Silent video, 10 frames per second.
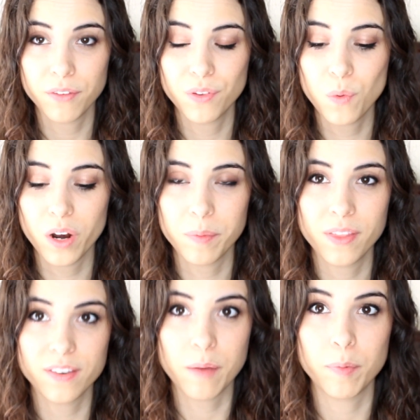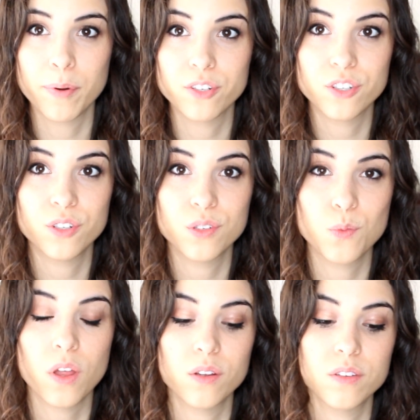if you want to be the type of person who
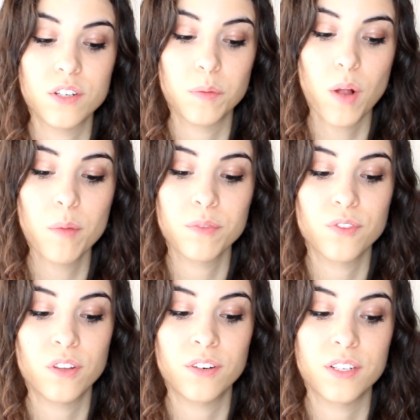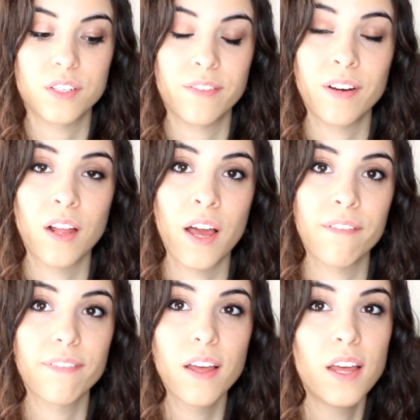just wallows in your problems for the rest of your
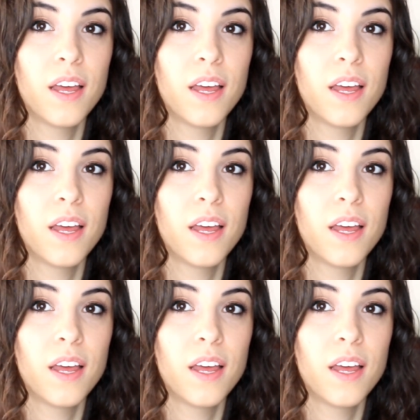life,